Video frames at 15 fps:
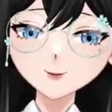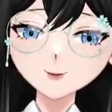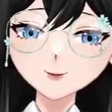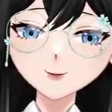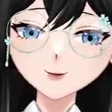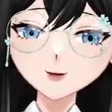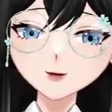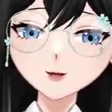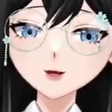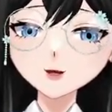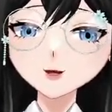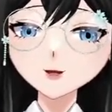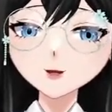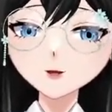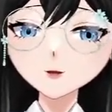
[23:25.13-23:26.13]
the
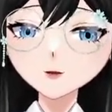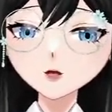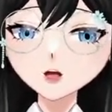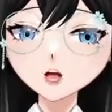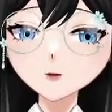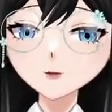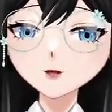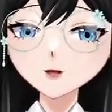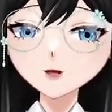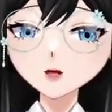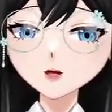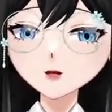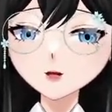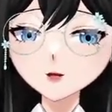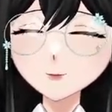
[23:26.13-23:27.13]
DNase 1
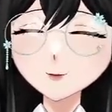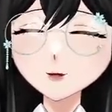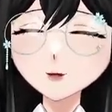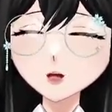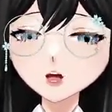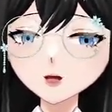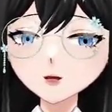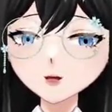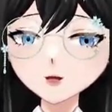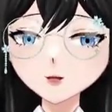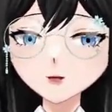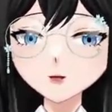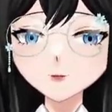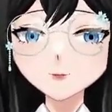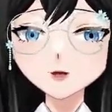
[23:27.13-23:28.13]
hypersensitive sites are
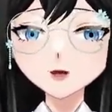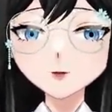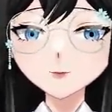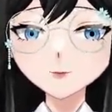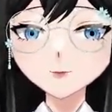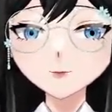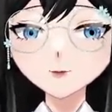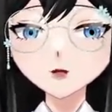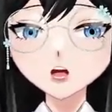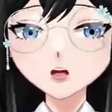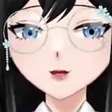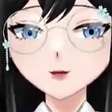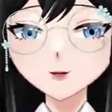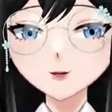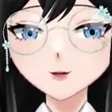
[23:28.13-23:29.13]
available
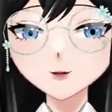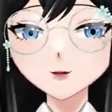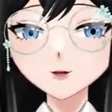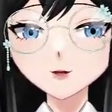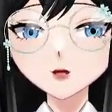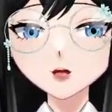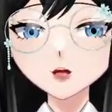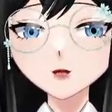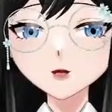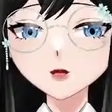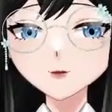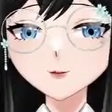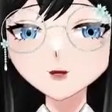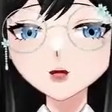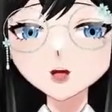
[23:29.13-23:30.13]
there, and if
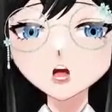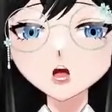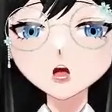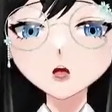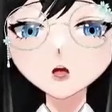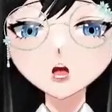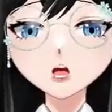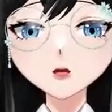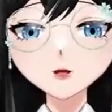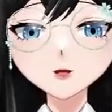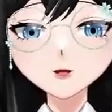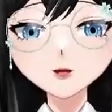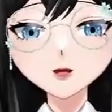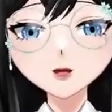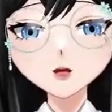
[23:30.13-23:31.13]
they are not
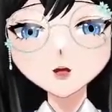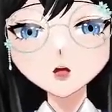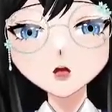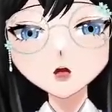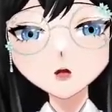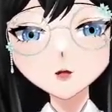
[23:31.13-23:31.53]
there,